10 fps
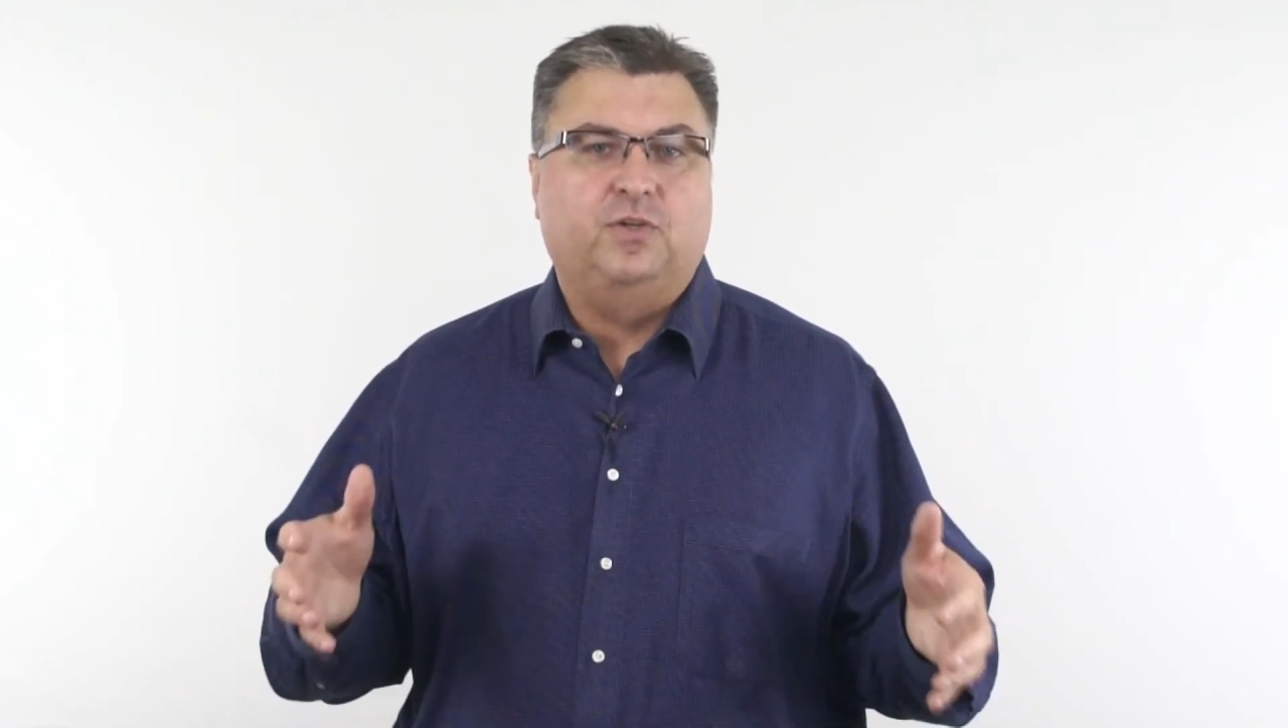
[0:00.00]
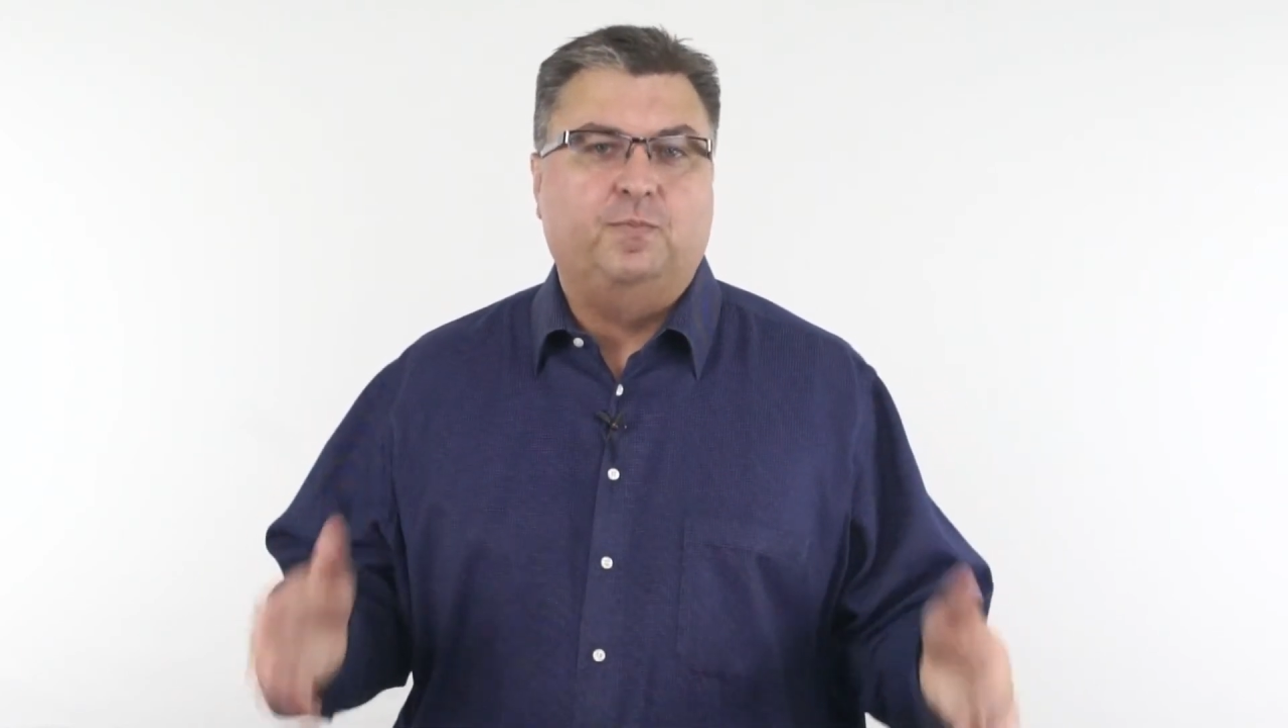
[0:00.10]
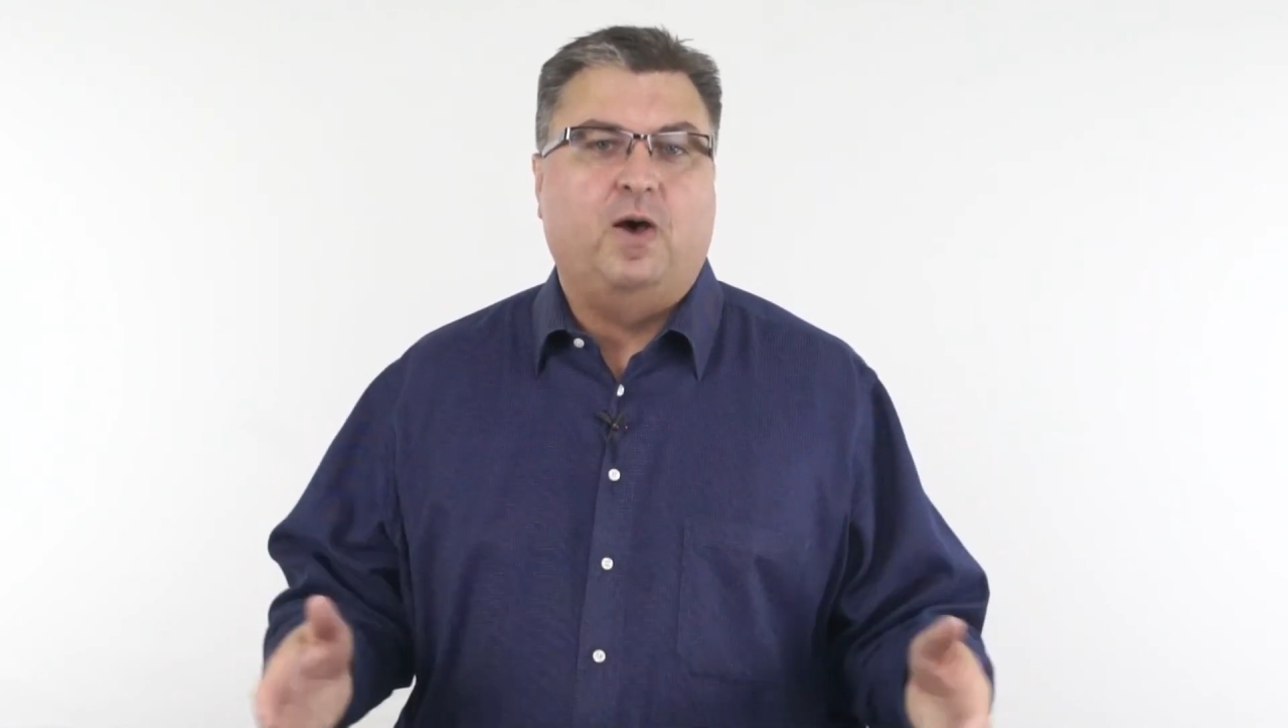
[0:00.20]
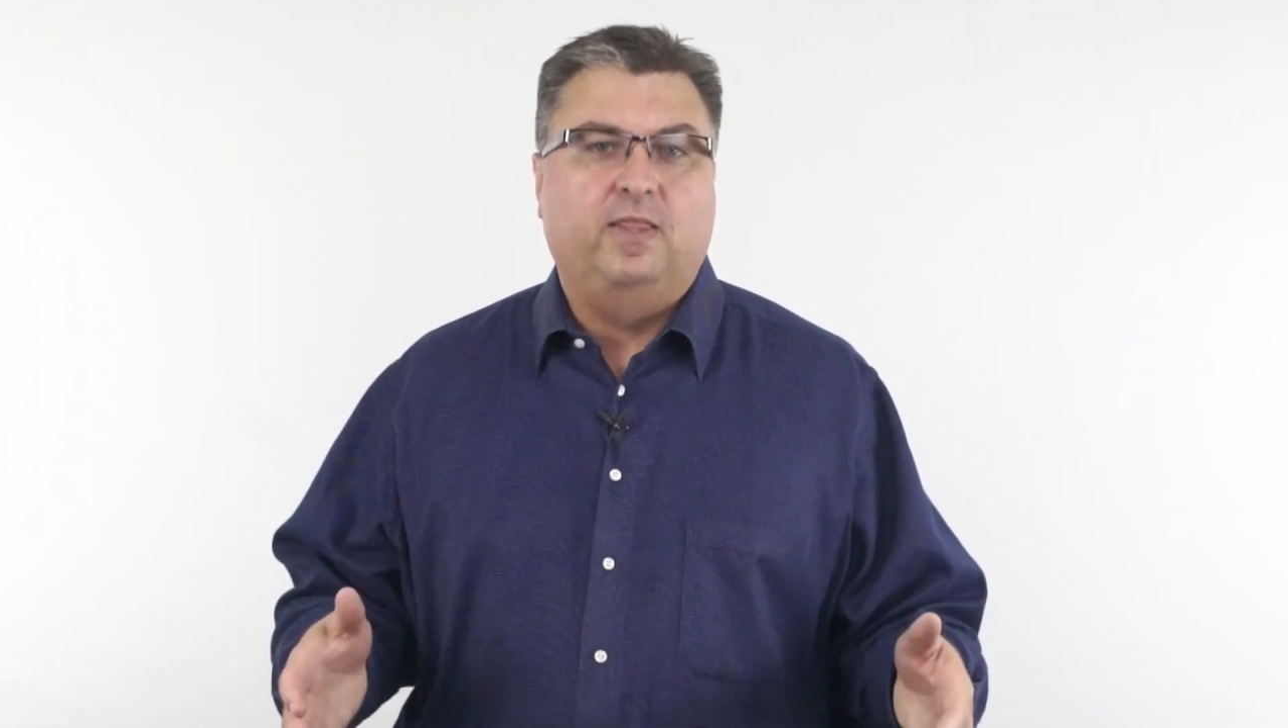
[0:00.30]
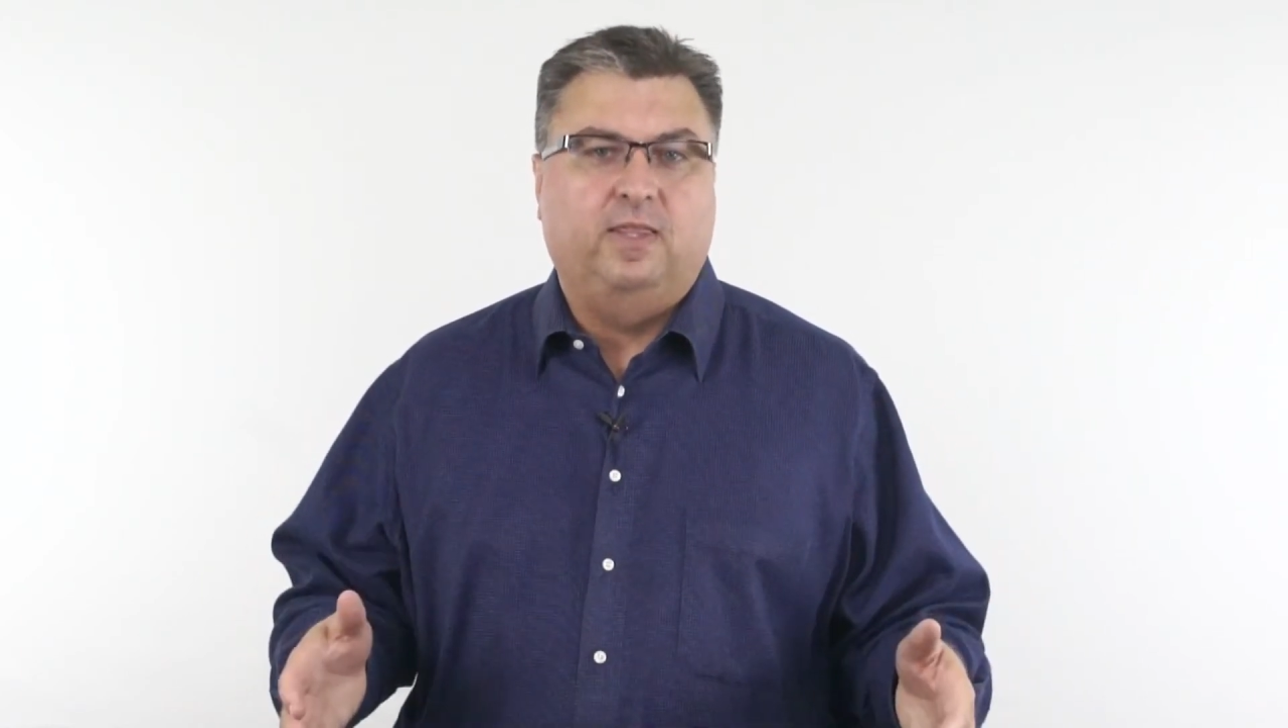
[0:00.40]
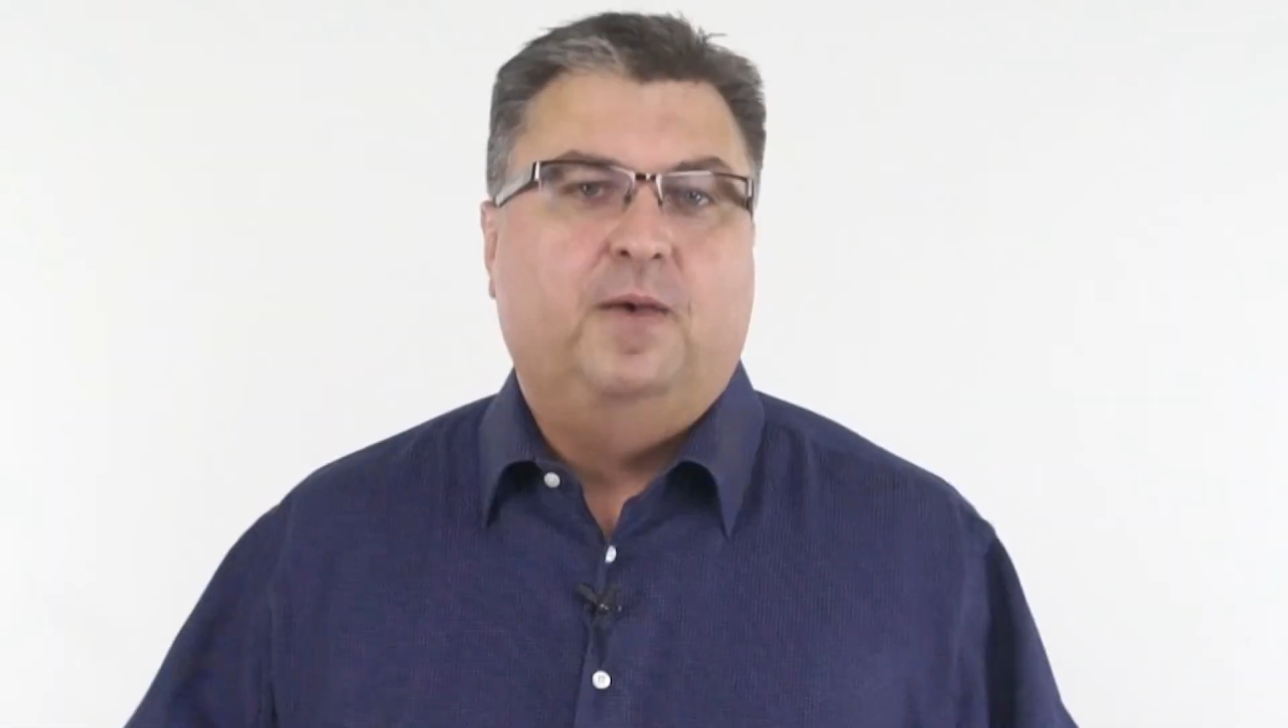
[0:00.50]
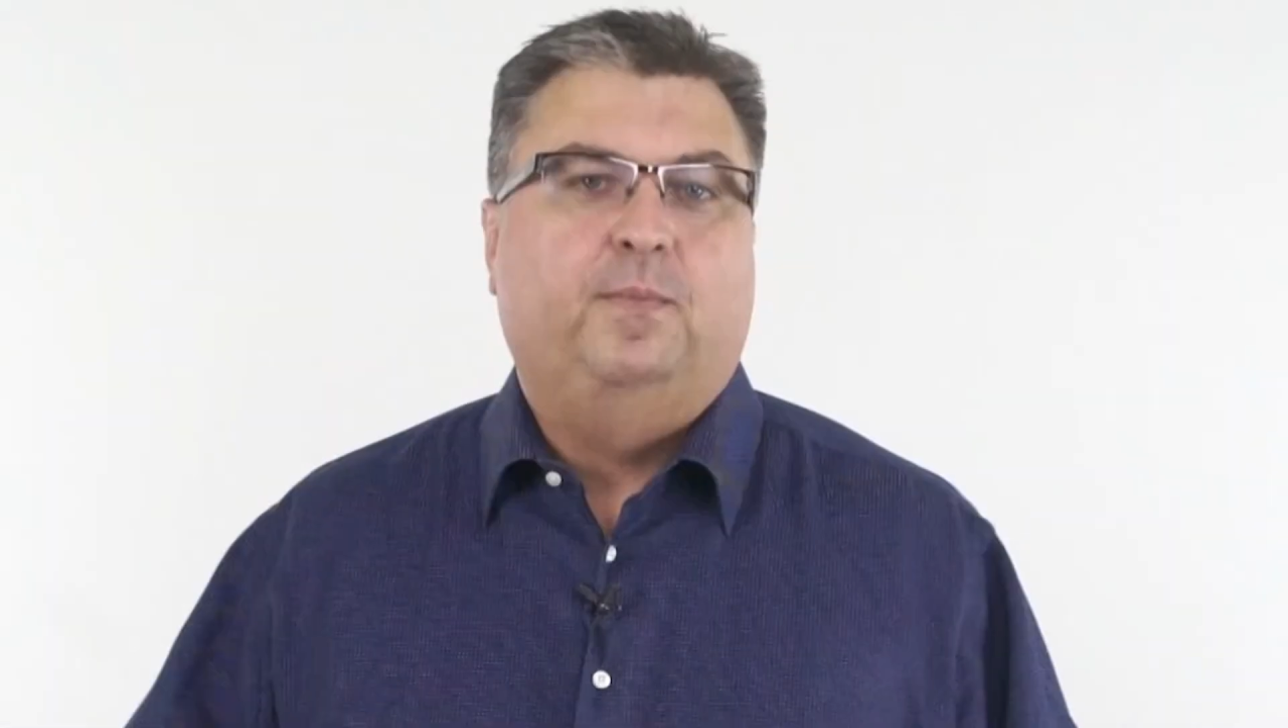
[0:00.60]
a month,